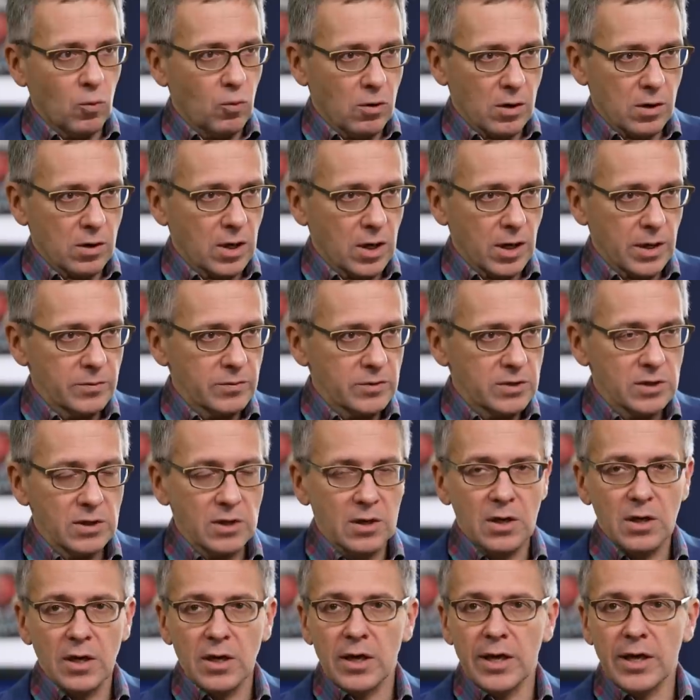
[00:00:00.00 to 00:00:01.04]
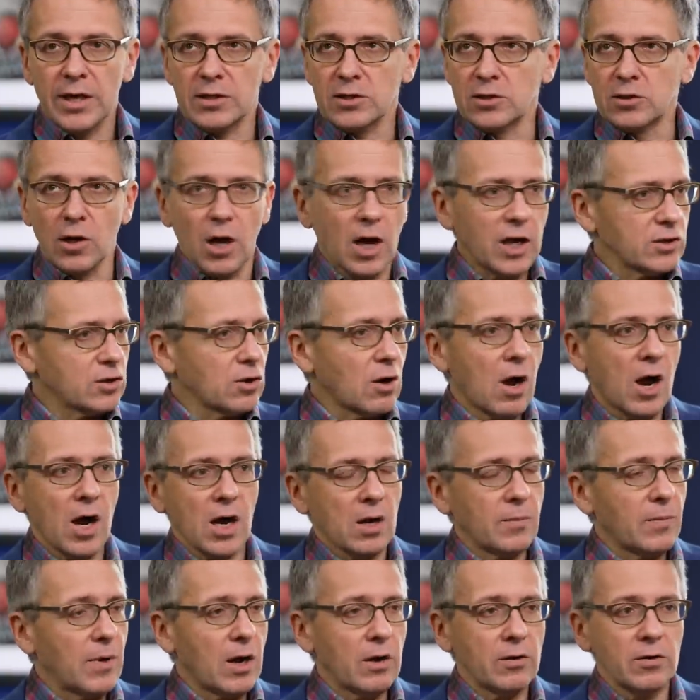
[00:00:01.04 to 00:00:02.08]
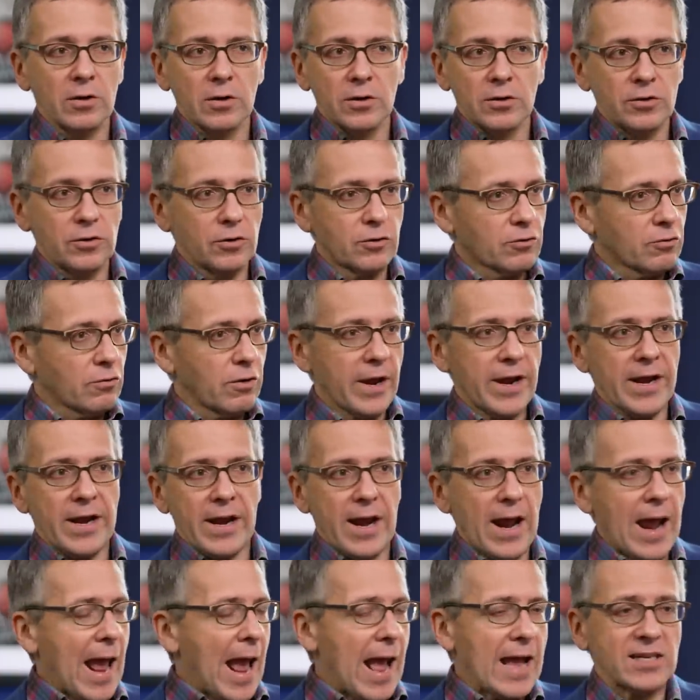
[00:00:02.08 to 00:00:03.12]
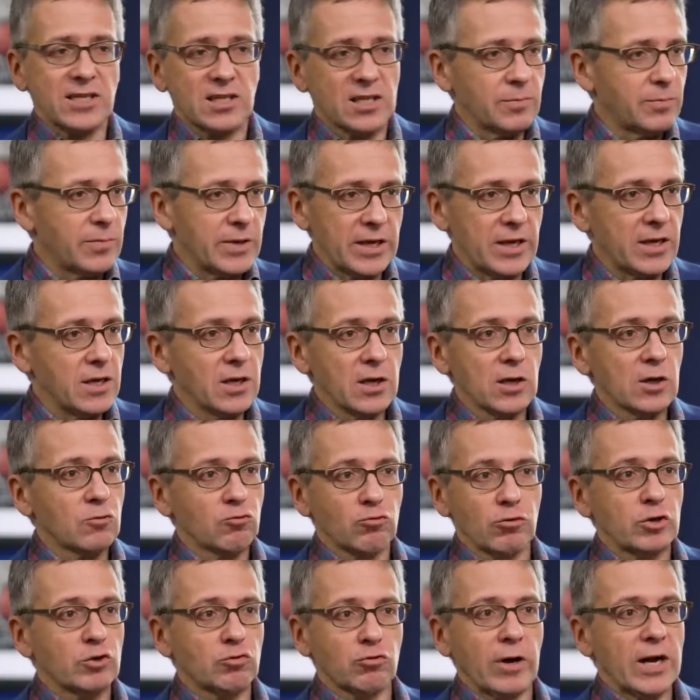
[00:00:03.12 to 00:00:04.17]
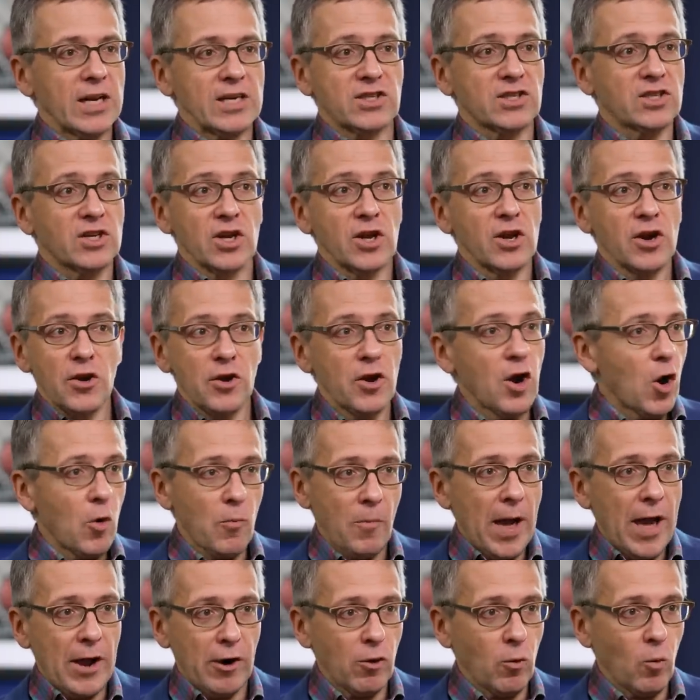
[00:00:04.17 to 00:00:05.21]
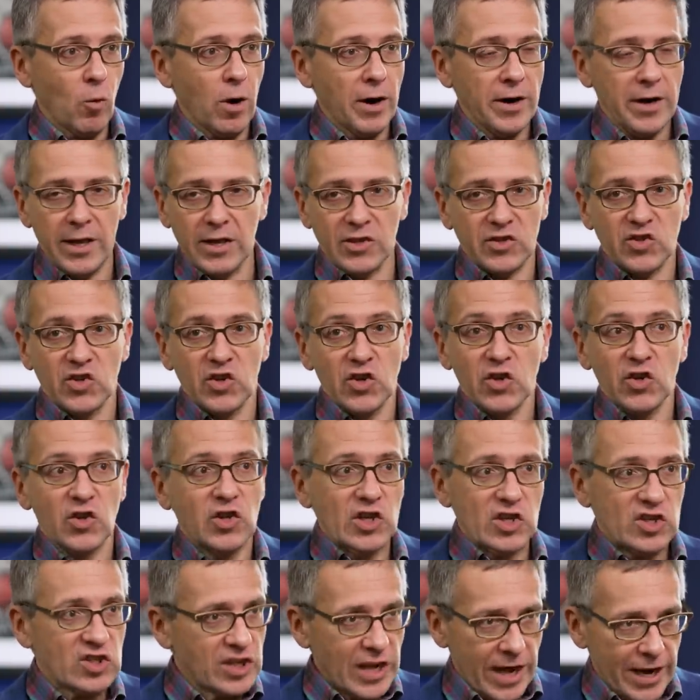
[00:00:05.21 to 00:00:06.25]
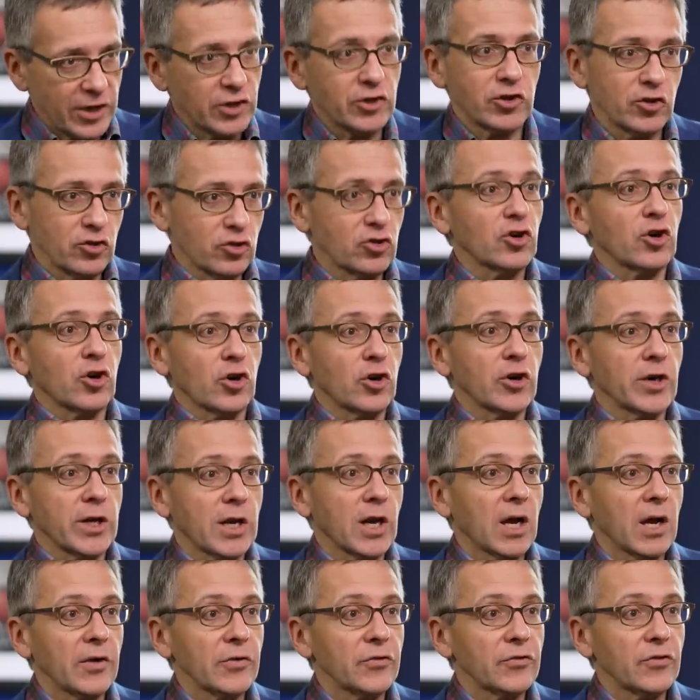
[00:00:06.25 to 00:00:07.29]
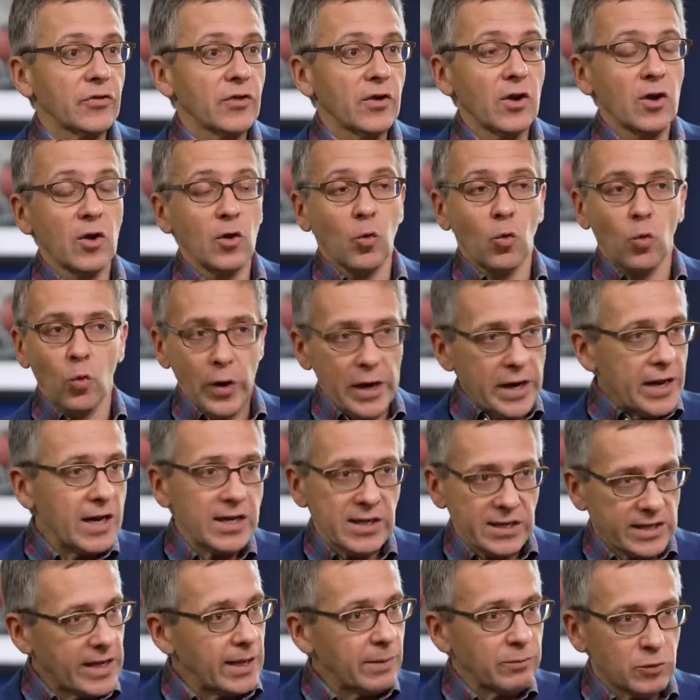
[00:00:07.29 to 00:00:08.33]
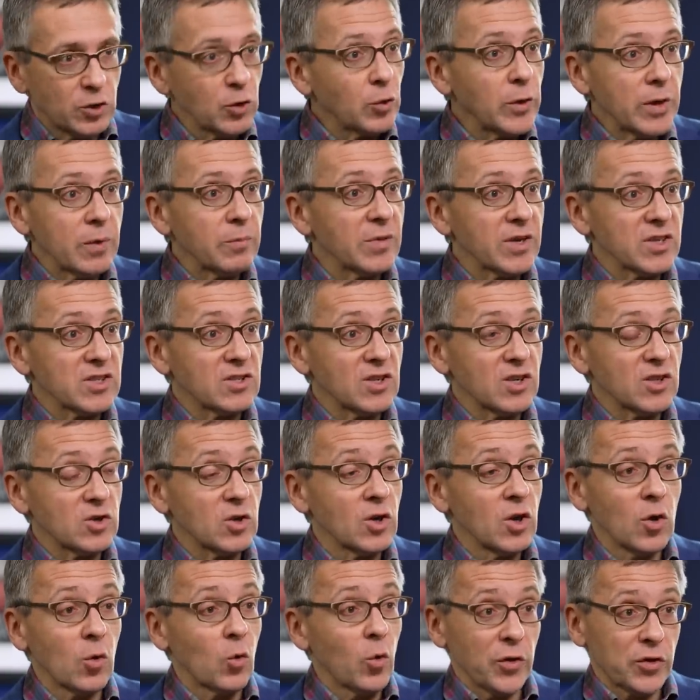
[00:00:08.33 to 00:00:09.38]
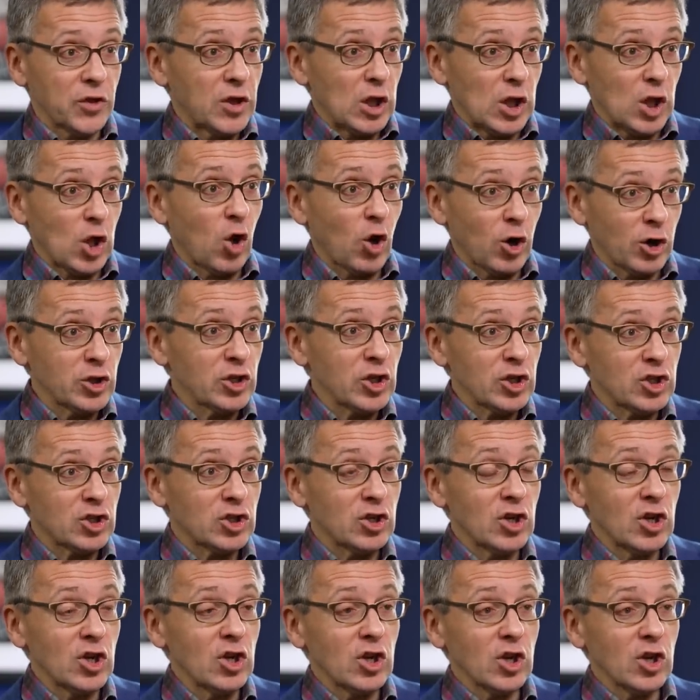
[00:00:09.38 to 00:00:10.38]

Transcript: war crimes. It's not talk about Ukraine has to be redressed no matter what. It's these sanctions are hurting us. We need to keep doing business with the largest